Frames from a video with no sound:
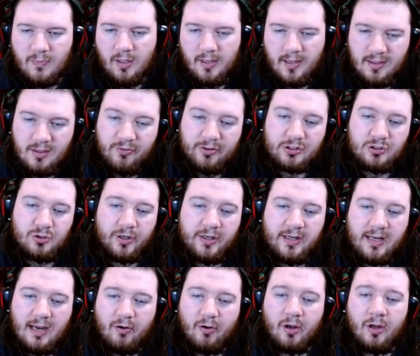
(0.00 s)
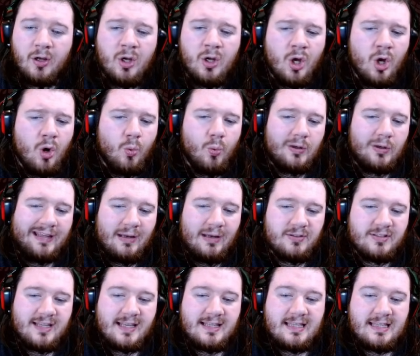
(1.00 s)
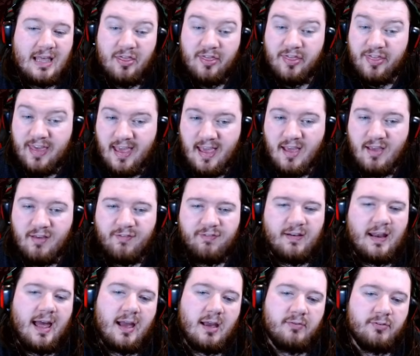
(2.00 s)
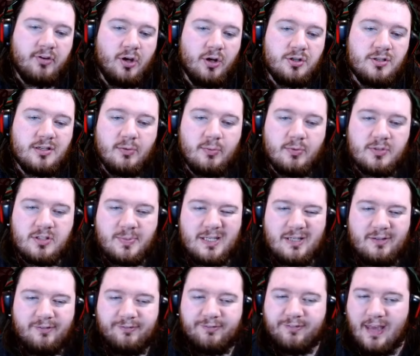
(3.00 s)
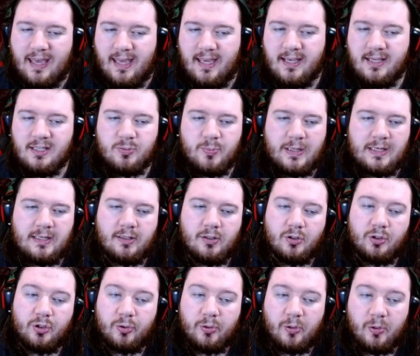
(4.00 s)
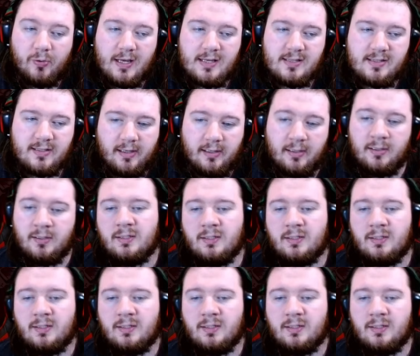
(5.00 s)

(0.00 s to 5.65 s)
In the Victorian era, what counts as the flag of a country was a bit vague depending on who you were asking.